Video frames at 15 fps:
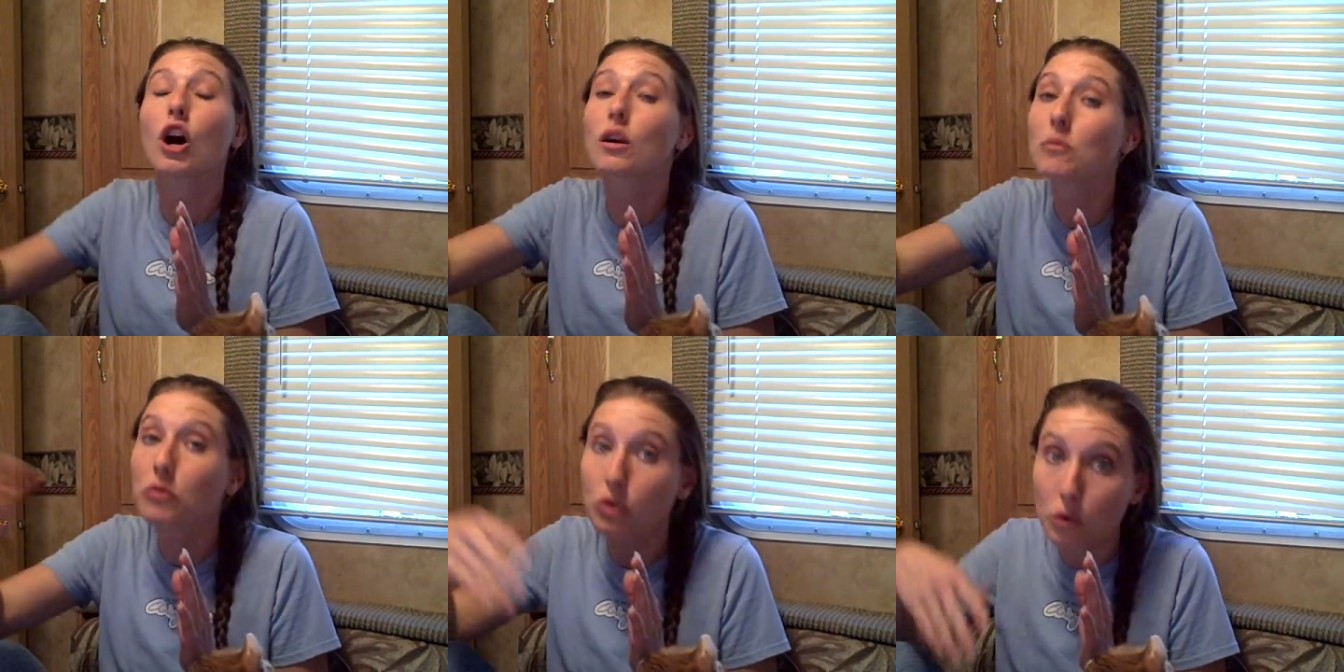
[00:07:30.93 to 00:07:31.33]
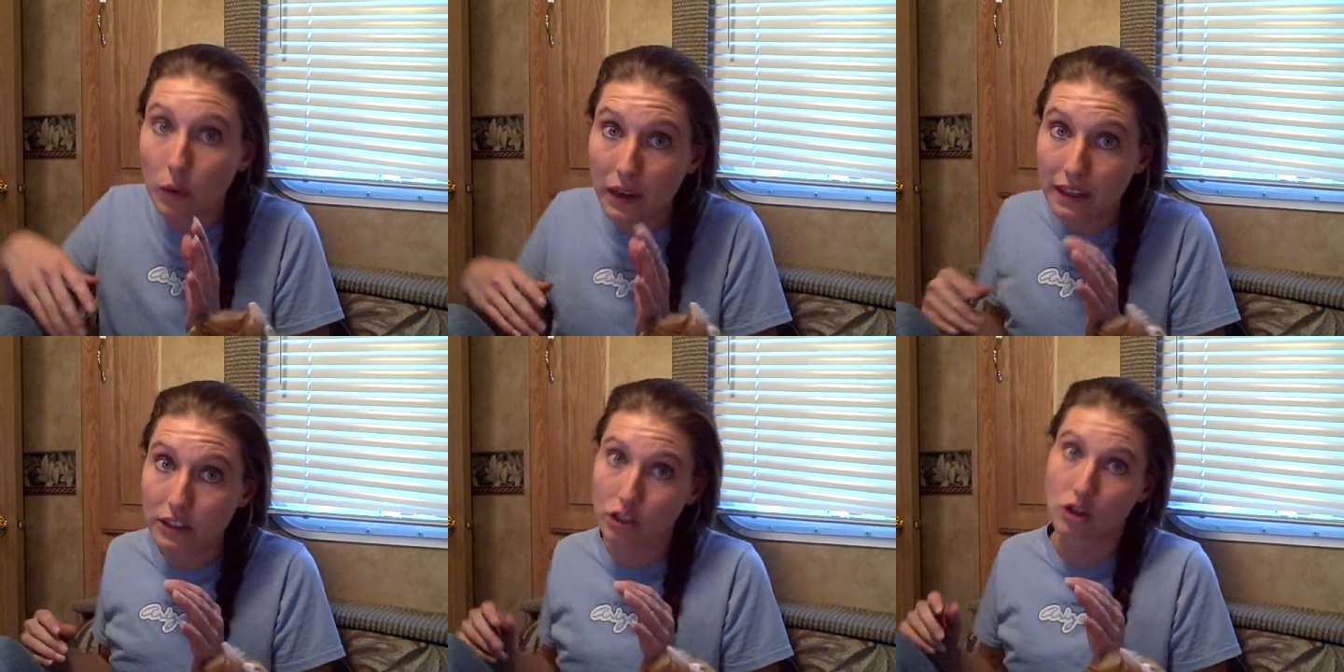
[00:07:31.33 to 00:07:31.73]
harmful
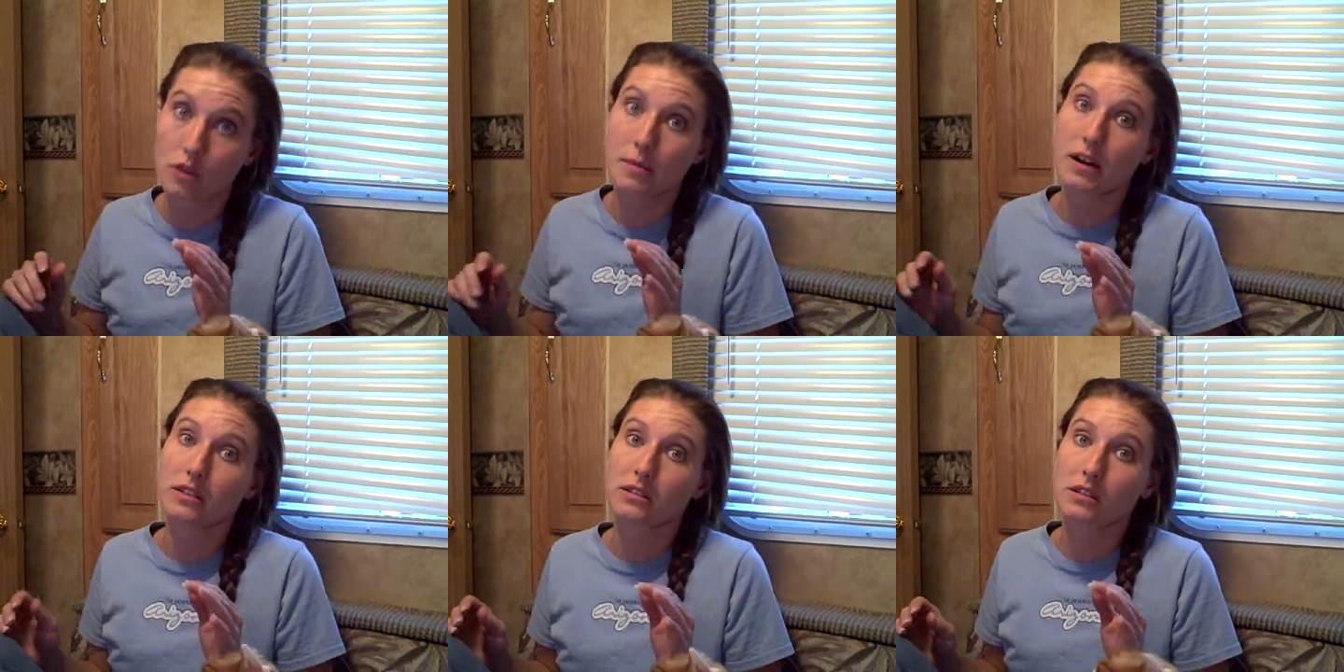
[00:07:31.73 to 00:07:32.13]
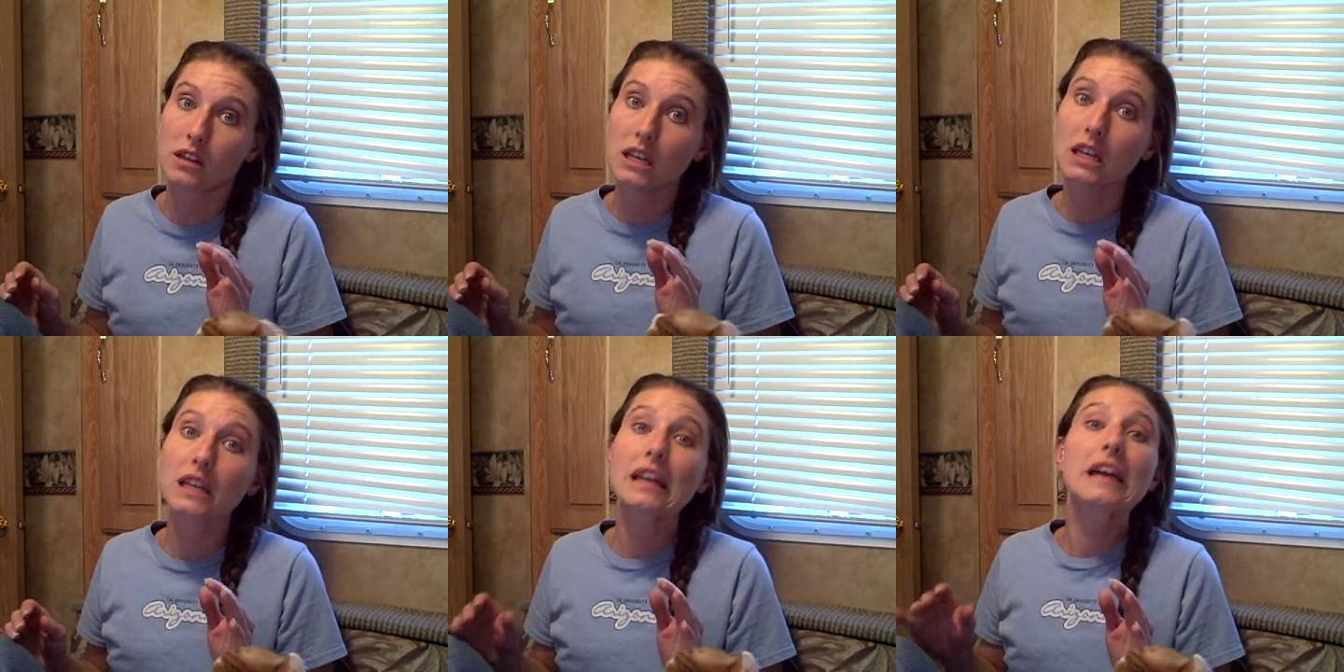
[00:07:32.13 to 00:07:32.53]
way to go about
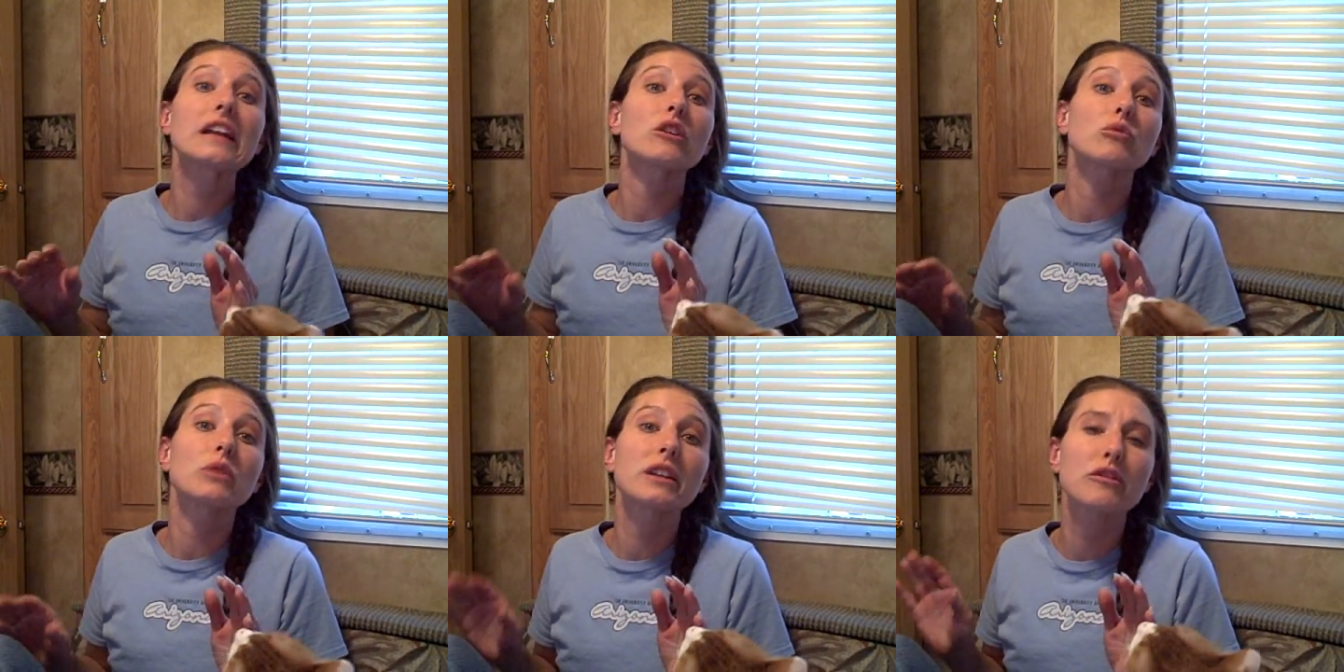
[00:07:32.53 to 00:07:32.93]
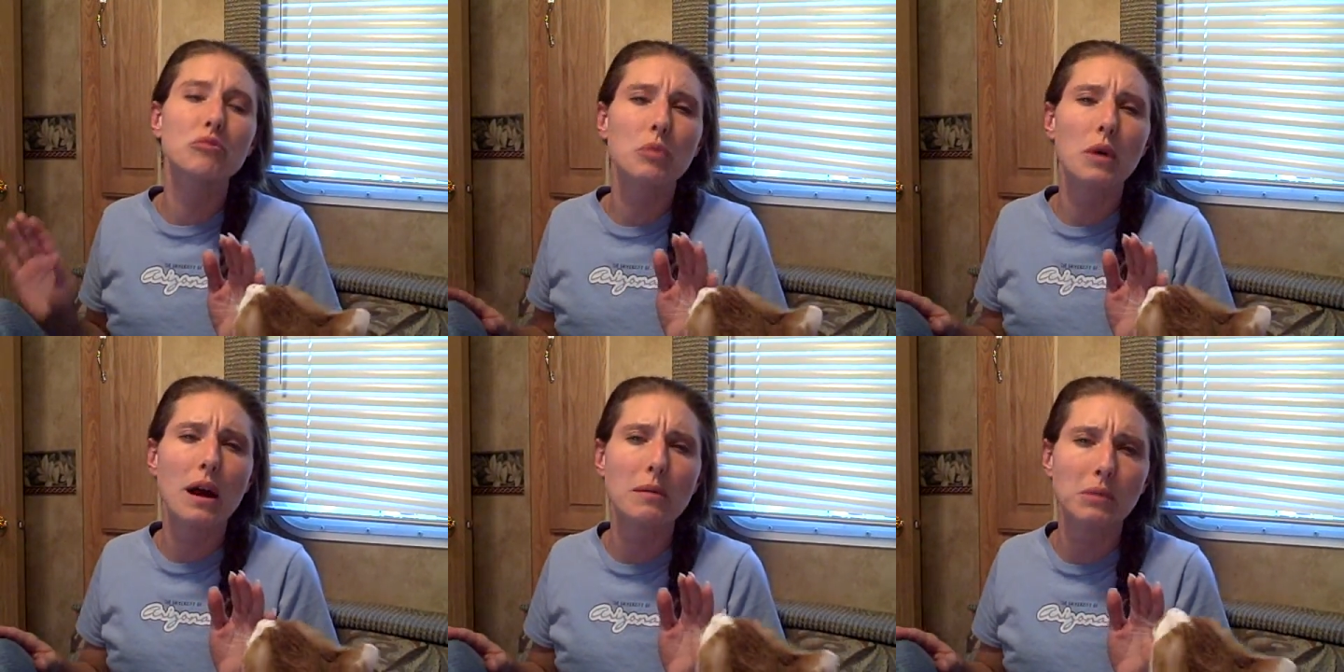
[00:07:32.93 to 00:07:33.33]
getting rid of
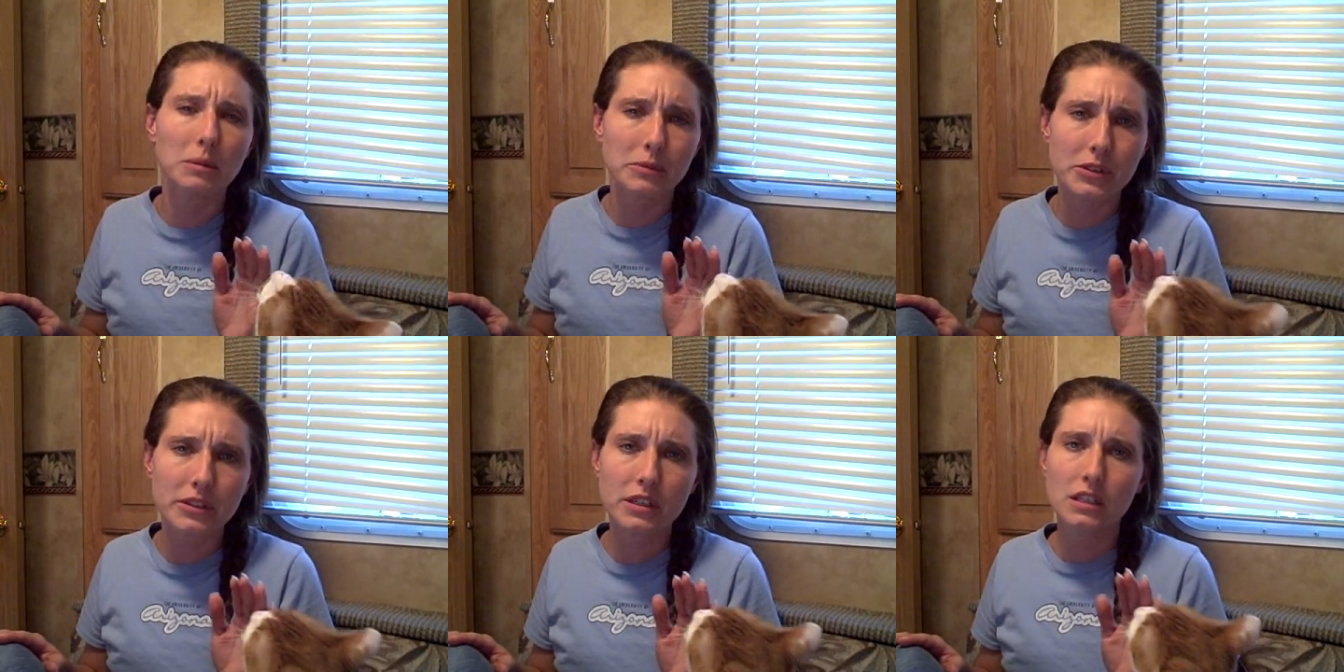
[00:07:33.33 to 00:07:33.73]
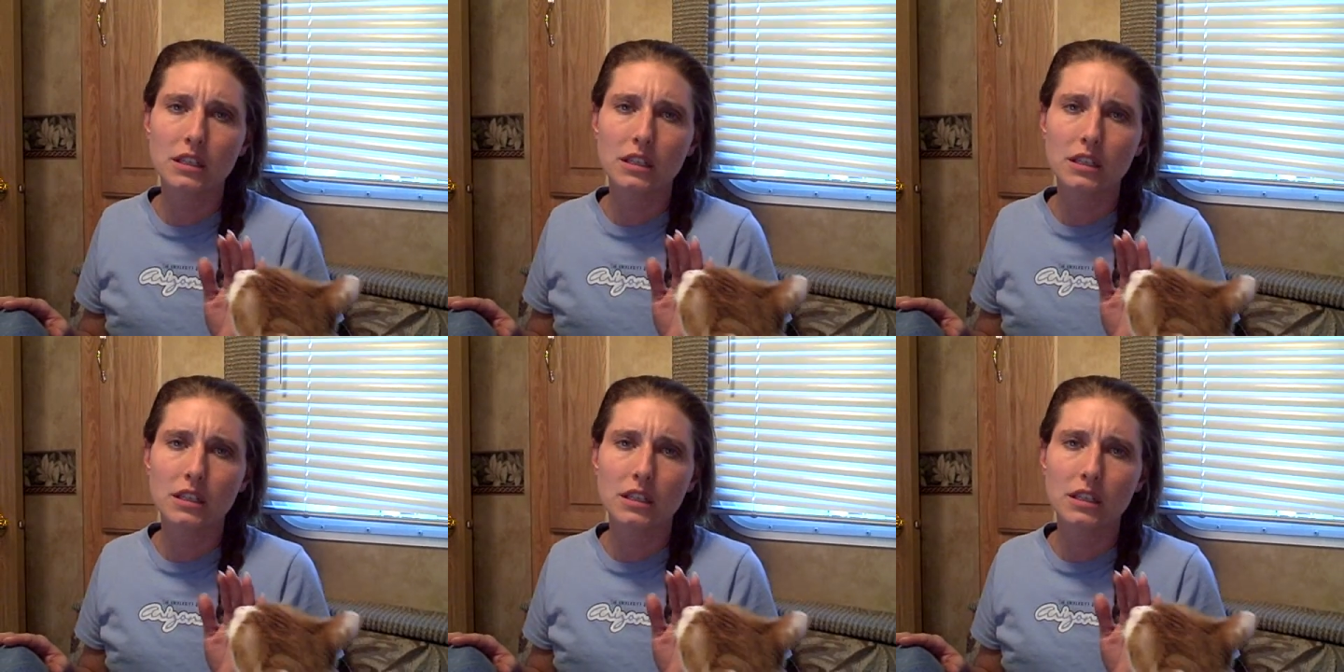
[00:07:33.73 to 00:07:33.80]
problems,